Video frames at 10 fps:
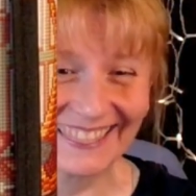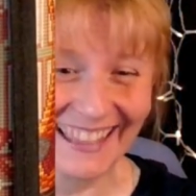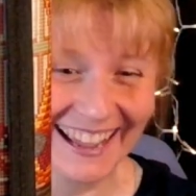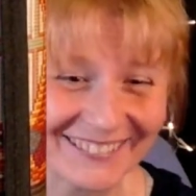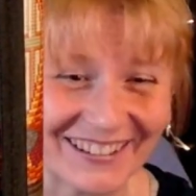
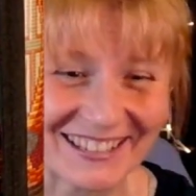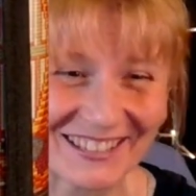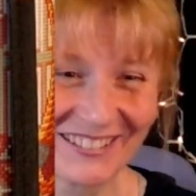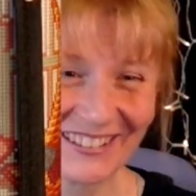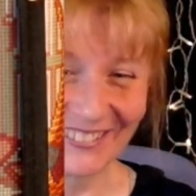That
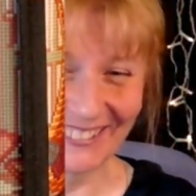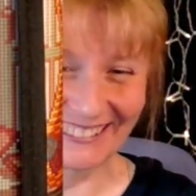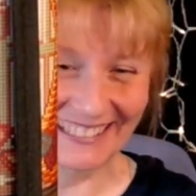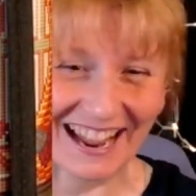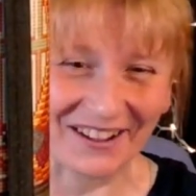makes me
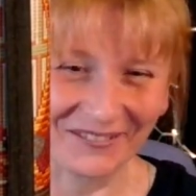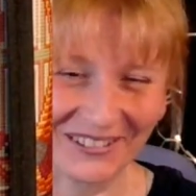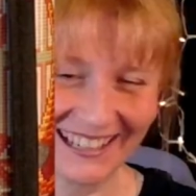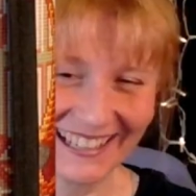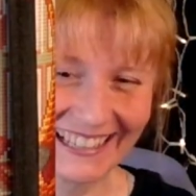really
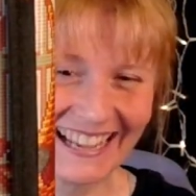happy.